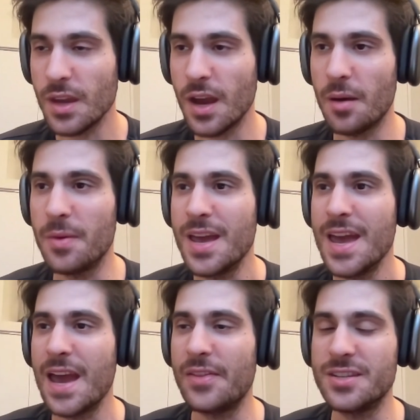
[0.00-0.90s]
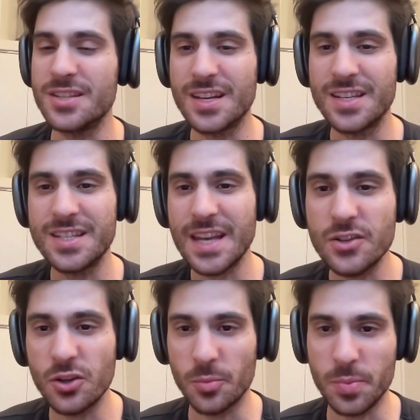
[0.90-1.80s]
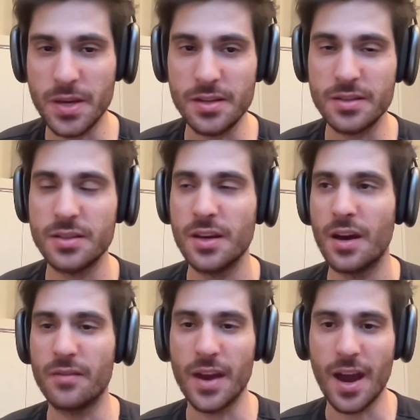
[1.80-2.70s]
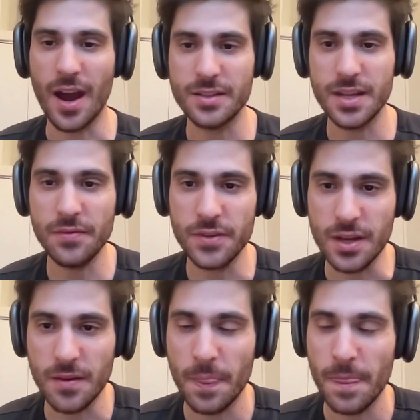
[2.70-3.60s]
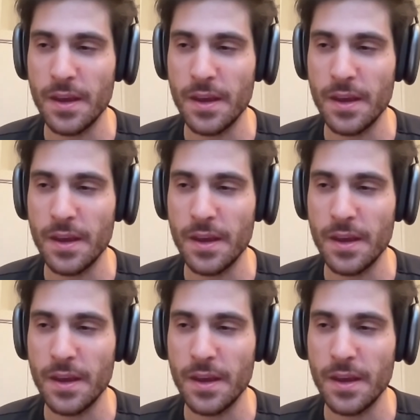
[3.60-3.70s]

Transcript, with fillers: Um, and this is an essential piece of A I safety,